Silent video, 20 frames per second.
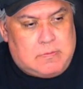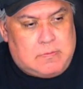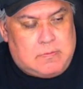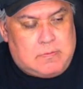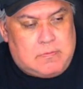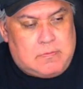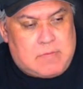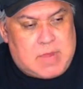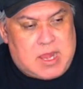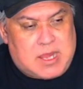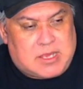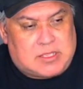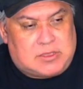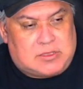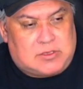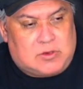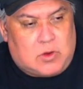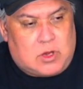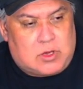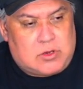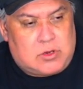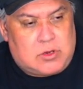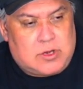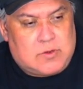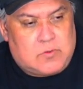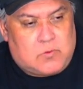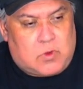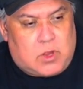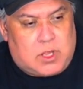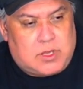make
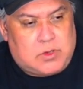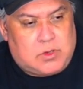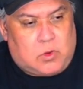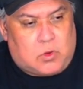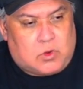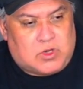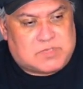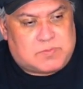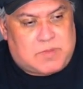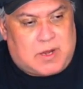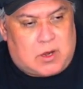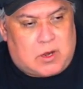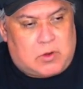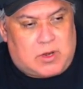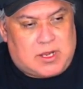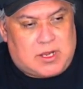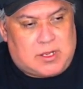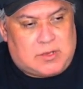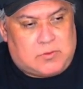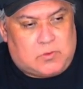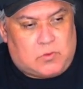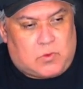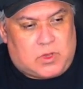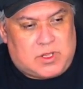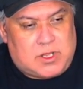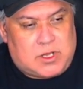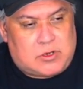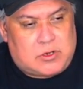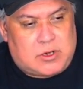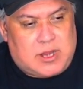201 horsepower and
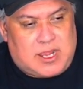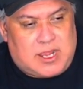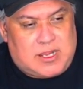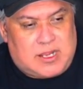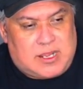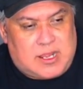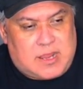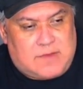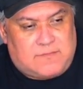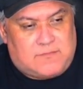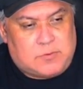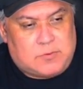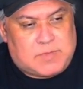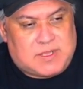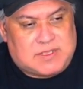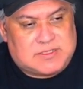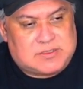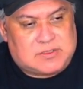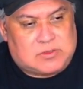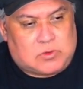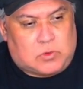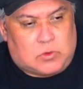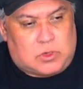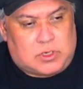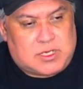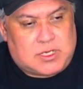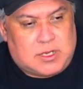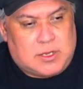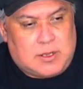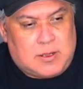188 foot-pounds of
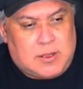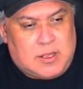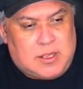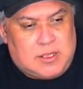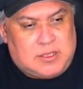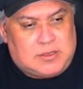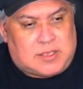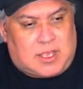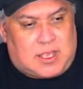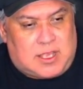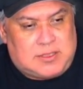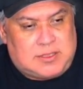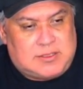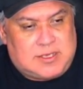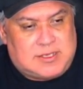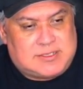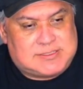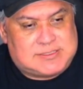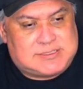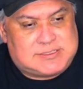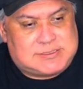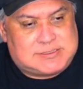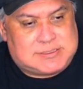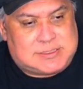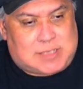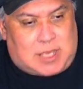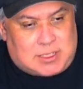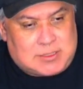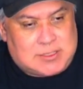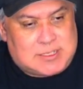torque. The Hyundai
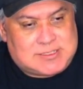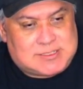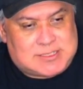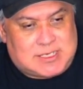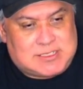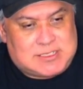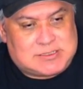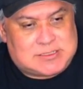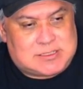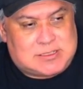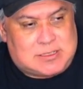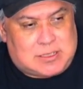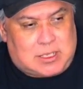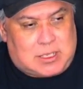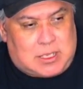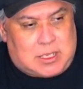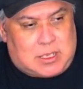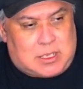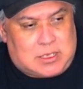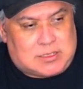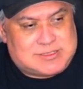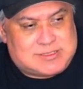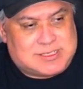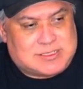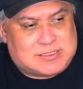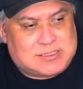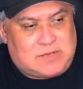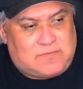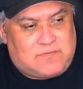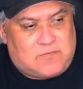says the
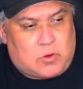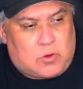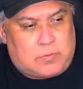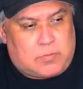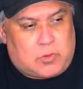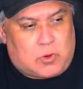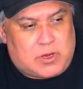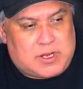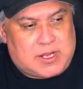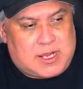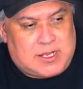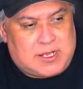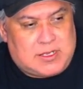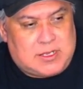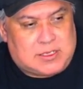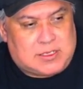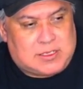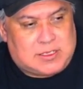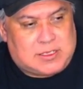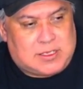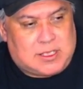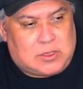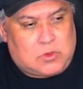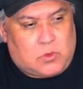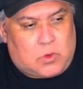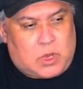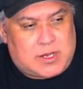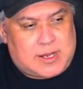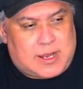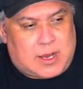64.8
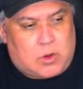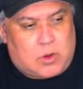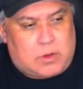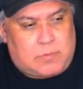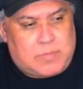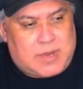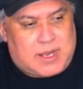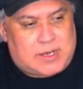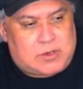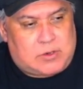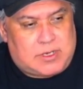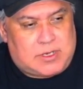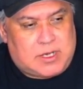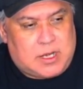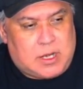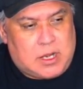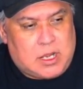kilowatt-hour battery